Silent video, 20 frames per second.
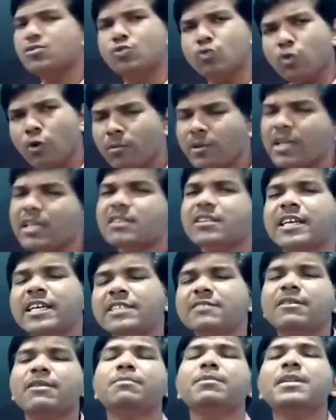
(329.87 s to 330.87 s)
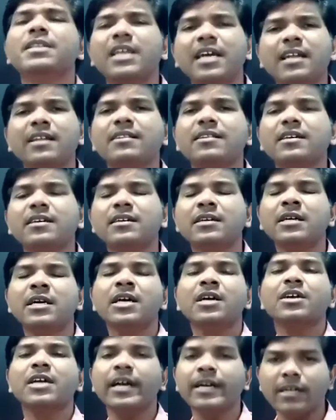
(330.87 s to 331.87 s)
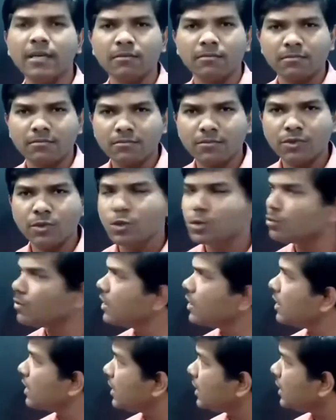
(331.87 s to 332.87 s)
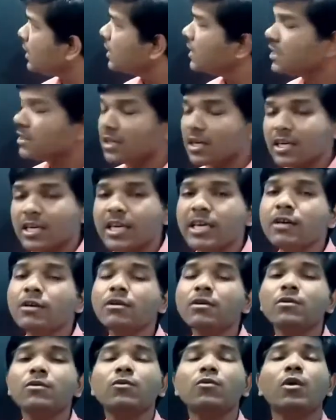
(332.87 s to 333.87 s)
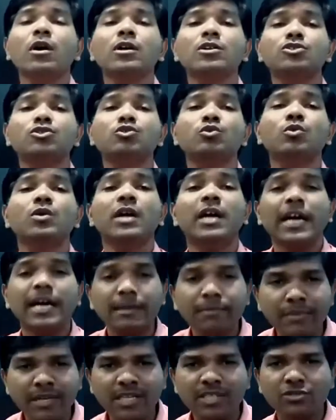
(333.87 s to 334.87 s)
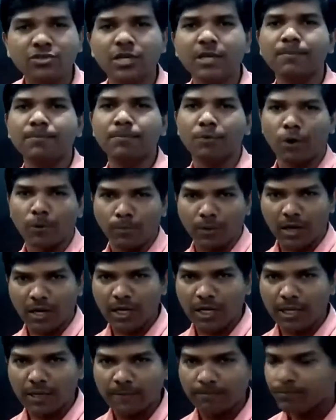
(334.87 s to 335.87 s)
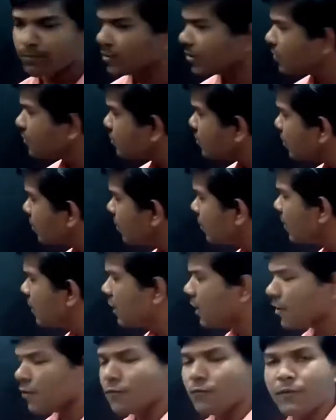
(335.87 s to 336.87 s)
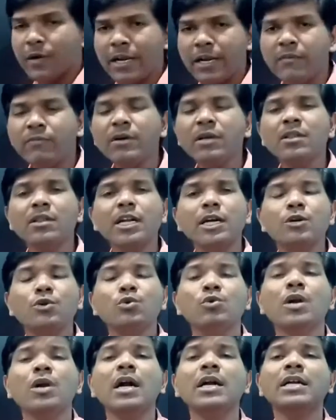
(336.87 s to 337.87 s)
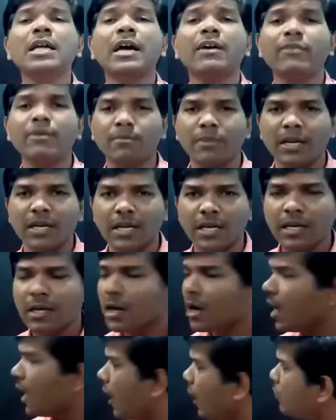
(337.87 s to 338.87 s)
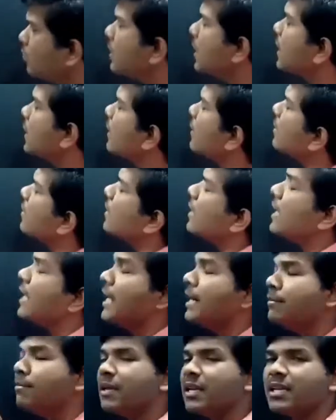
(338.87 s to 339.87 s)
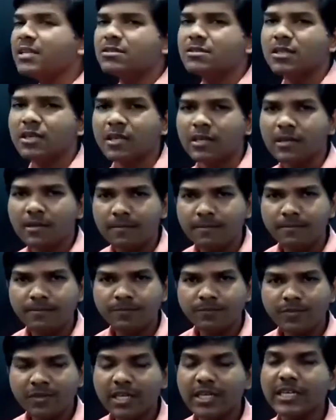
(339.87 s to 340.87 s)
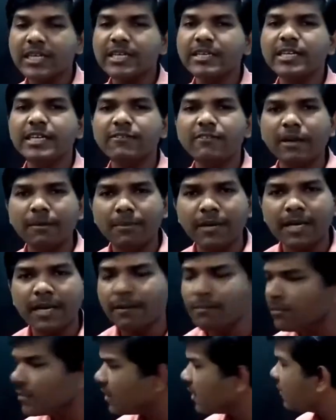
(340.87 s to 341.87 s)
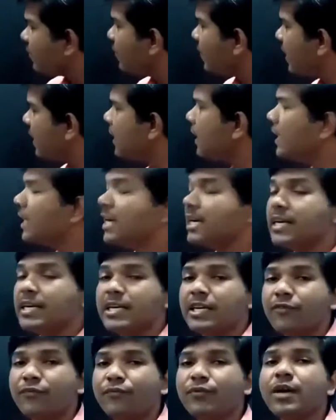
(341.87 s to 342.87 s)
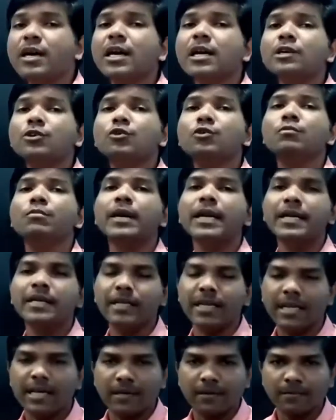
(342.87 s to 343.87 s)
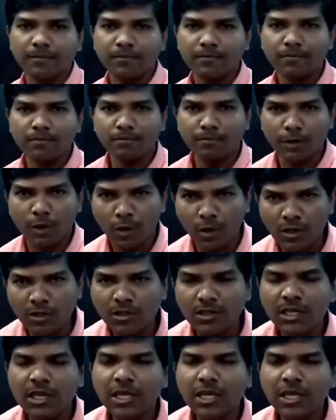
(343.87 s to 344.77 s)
so many things will be there in the kingdom. Usually the king wants to administer properly. So whenever they do not have a money, how they can administer? It will become very difficult to maintain, because